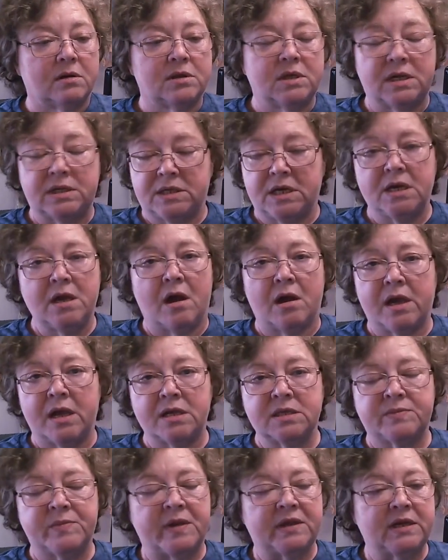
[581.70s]
I tell you I
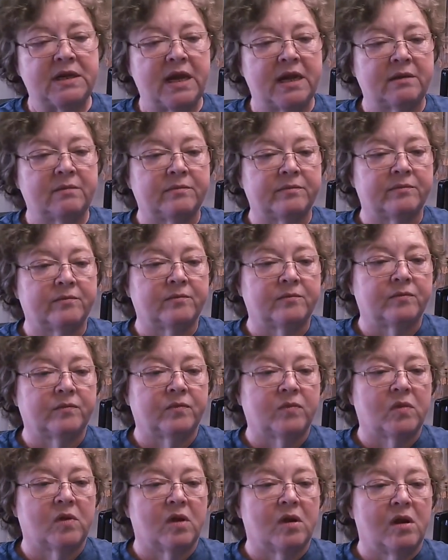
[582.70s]
can't spell today?
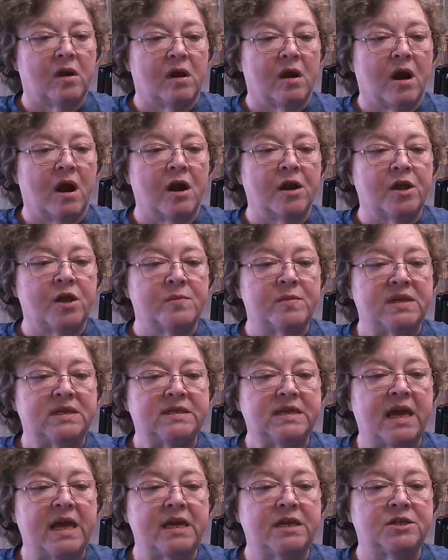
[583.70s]

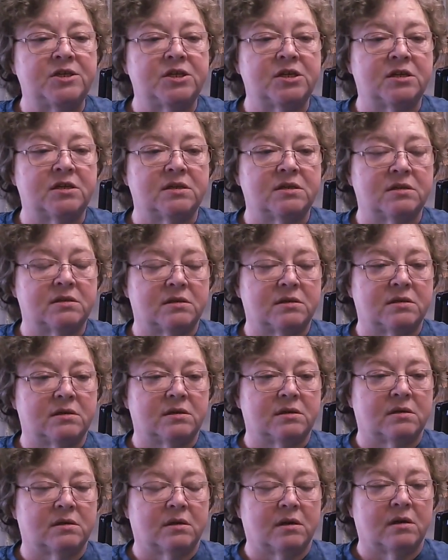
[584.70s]
Argumentation
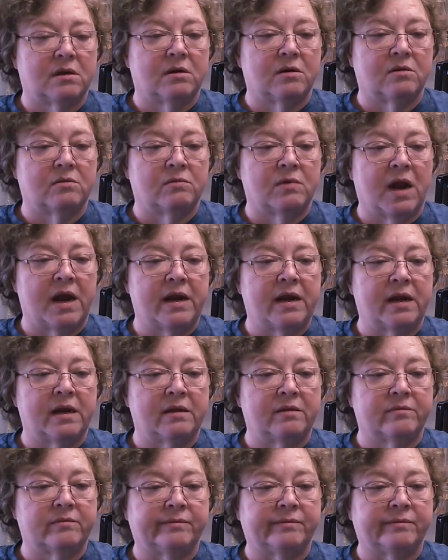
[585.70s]
writing